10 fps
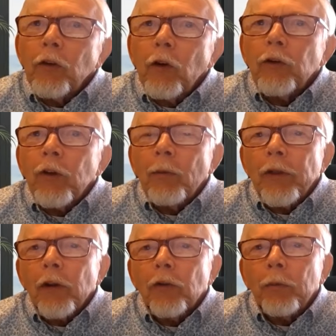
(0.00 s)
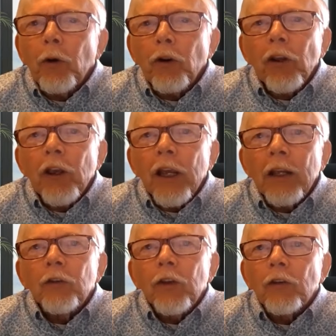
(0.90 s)
just sort of something that's pretty
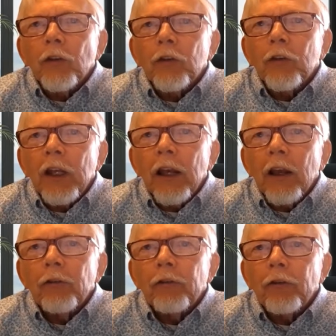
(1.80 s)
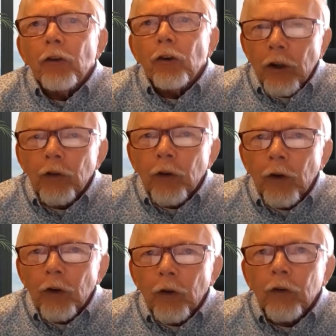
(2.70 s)
easy to see if, for
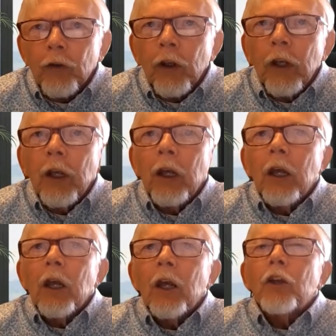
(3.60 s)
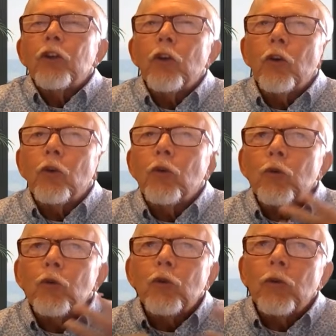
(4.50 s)
instance,
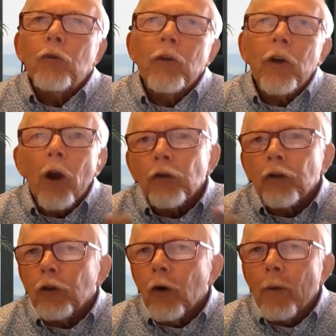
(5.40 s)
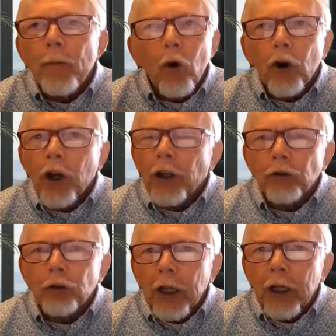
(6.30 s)
you go to a poor
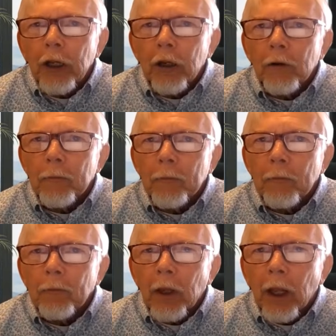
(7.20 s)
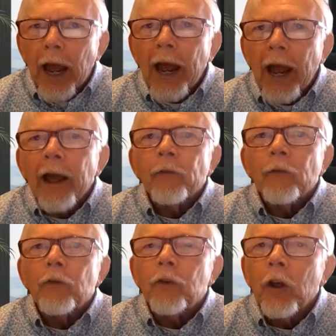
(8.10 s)
country
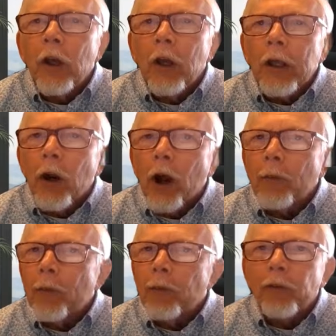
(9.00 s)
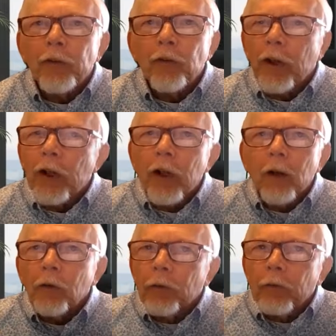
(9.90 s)
and I remember
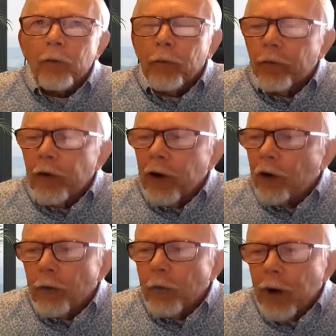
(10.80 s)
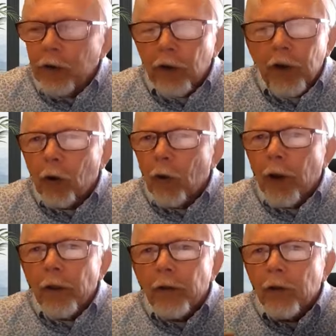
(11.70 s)
visiting a little village in
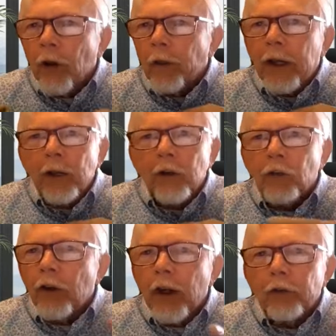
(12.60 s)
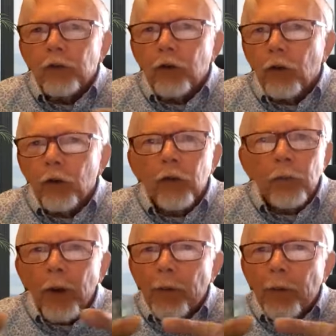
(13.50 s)
Mexico where the kids didn't have
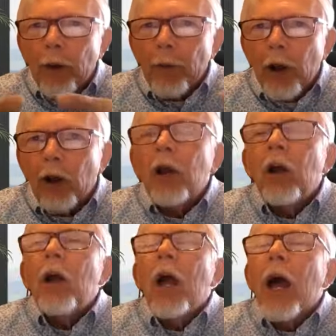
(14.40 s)
shoes and blah blah blah blah.